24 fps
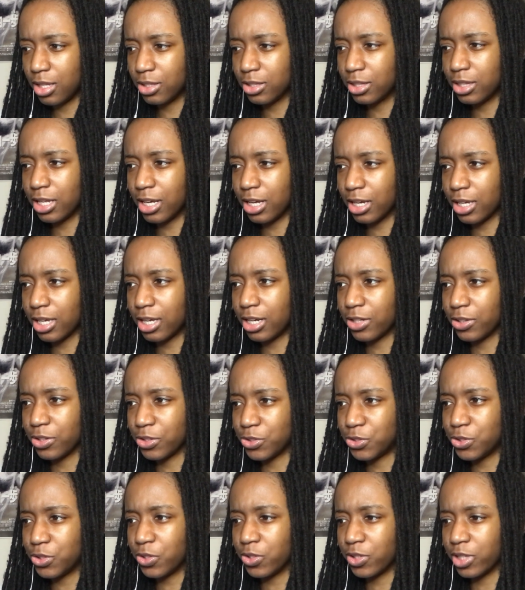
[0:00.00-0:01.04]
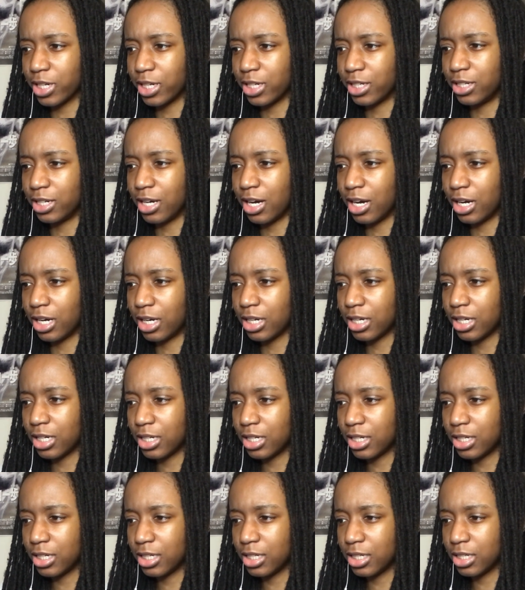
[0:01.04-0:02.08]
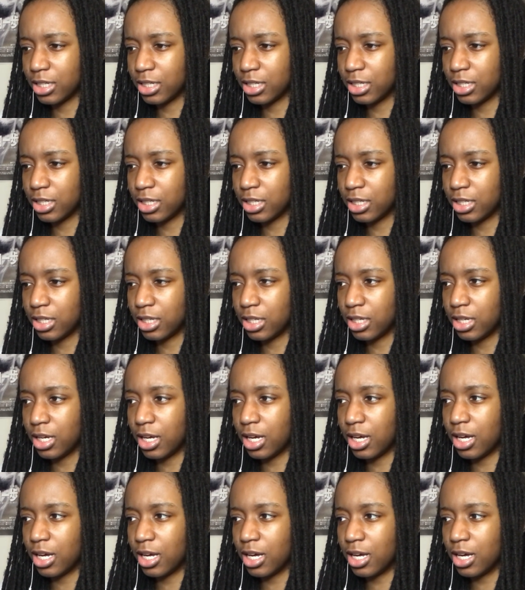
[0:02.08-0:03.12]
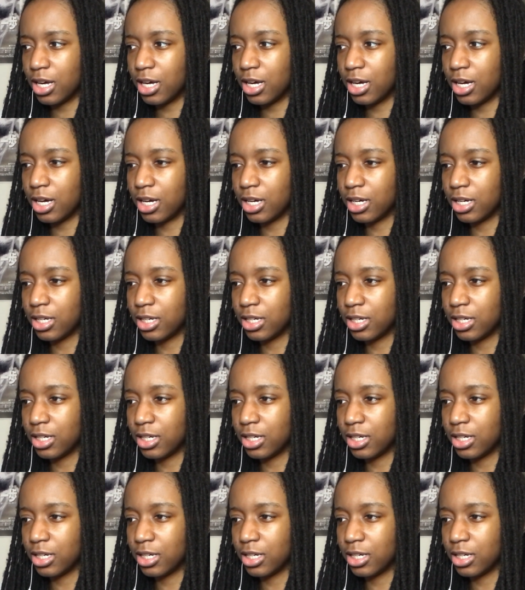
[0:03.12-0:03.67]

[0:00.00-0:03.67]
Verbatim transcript: Now can have their children like a dog. Ah.